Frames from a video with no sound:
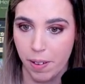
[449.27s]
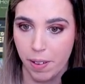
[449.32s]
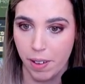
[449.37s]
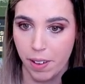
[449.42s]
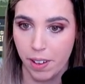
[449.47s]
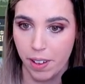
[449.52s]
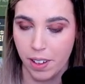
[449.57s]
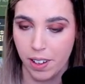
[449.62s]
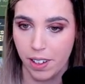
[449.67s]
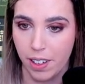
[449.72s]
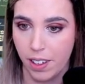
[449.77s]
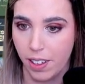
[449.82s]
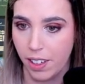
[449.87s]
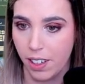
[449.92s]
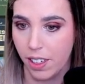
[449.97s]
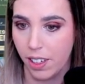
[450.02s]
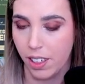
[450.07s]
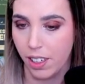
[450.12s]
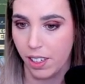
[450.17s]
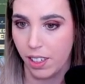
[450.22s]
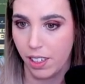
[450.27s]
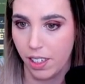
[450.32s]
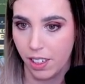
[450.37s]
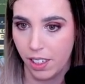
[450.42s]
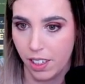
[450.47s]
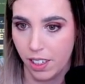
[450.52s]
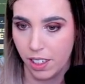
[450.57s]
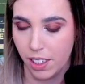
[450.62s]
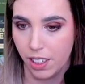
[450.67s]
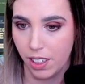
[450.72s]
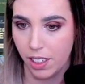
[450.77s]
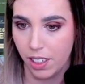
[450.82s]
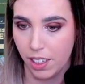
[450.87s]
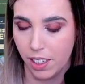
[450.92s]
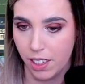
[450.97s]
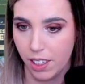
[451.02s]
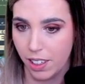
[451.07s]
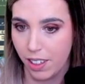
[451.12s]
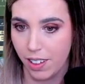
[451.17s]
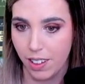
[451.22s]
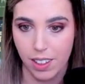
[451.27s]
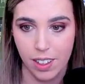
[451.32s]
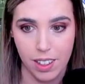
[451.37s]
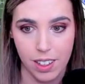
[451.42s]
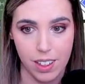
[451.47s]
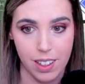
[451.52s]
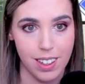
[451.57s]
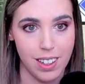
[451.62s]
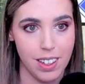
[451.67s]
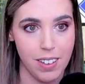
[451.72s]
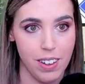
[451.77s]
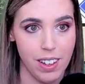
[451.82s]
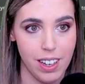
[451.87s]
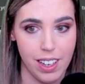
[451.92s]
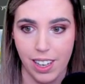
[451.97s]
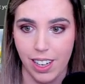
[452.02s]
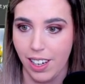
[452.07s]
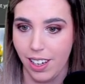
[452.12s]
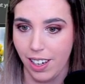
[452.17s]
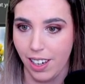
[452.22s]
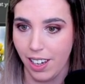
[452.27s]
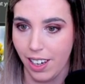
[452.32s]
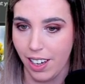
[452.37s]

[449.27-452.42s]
[no speech]